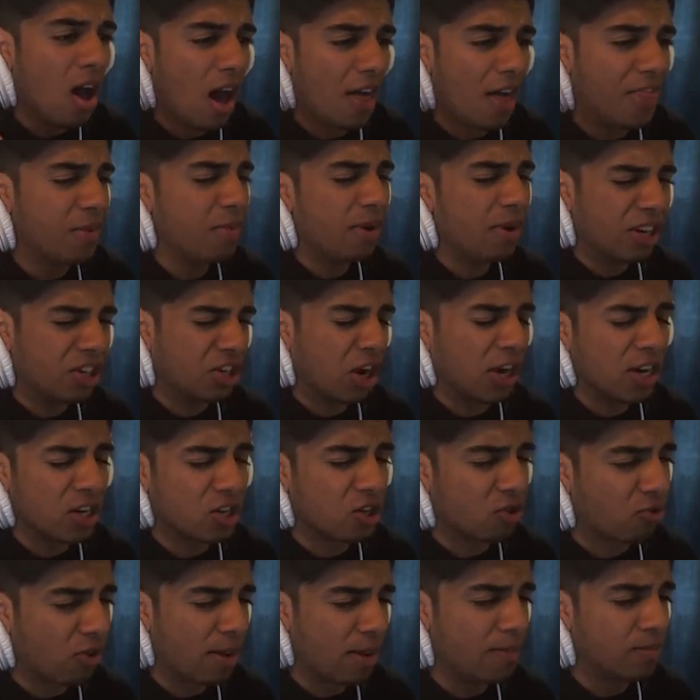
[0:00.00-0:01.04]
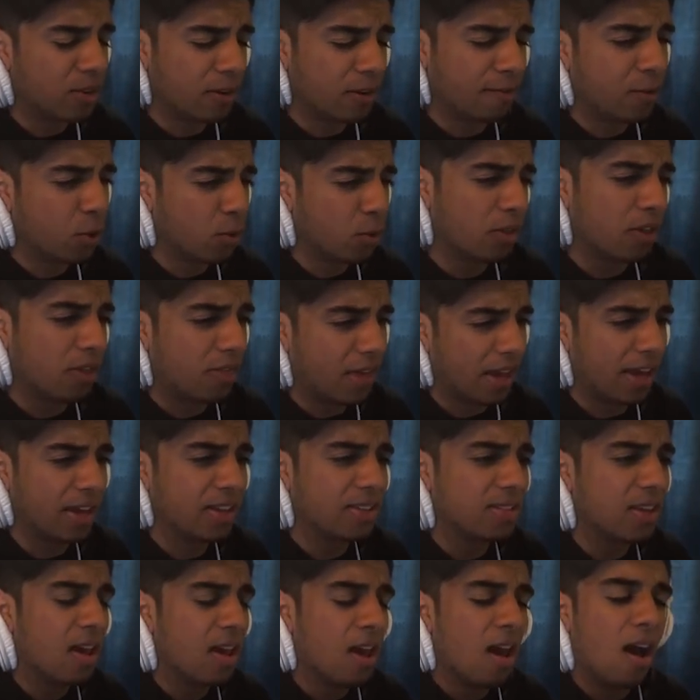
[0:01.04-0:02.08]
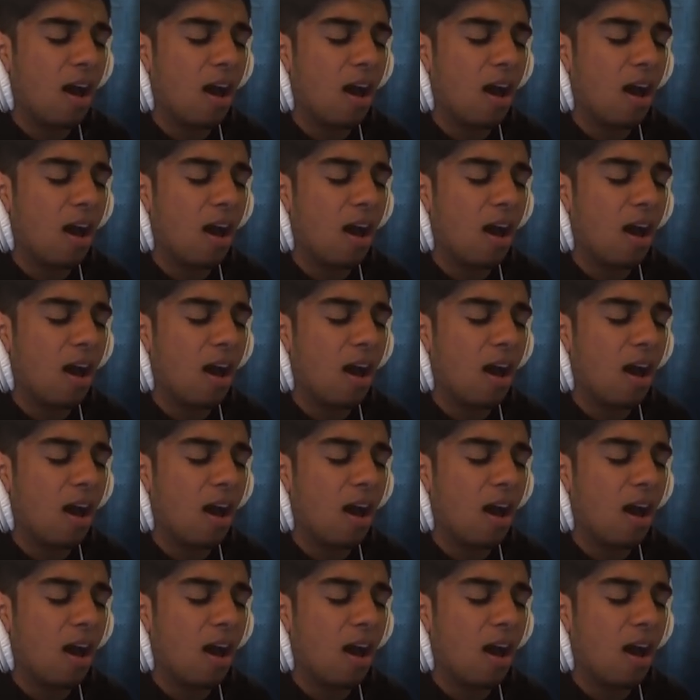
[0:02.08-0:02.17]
I think we can change the rims and a few other things,